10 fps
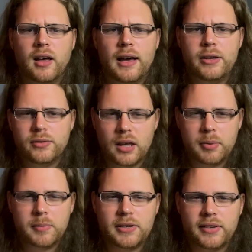uh, I use
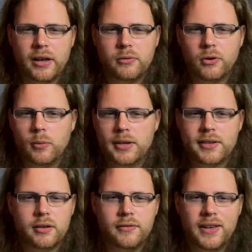Epidemic Sound for all my
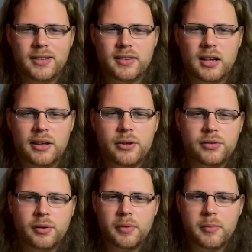sound effects, and I
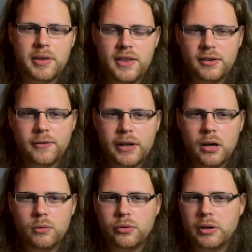use some of them in this
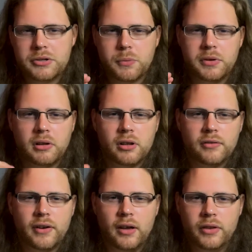video, so I just wanted to
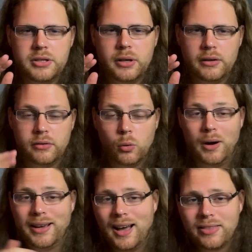clarify and let you guys know
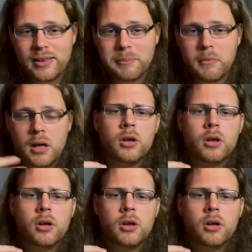where I got them.